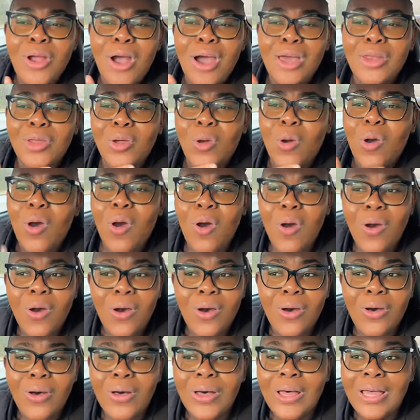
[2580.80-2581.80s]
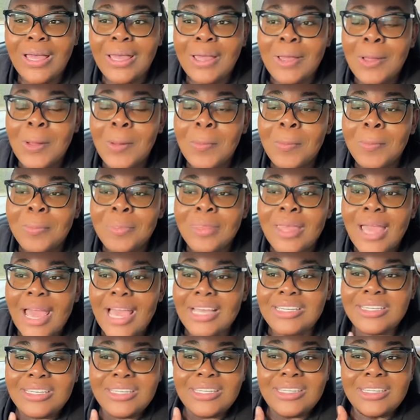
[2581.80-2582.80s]
were on a call
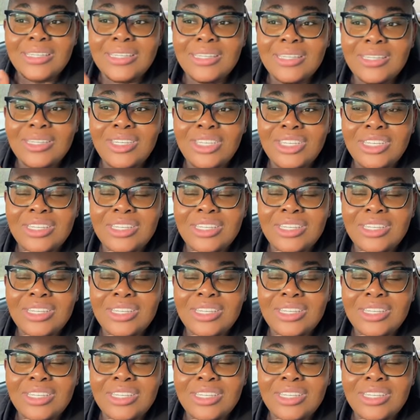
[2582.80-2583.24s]
and she's,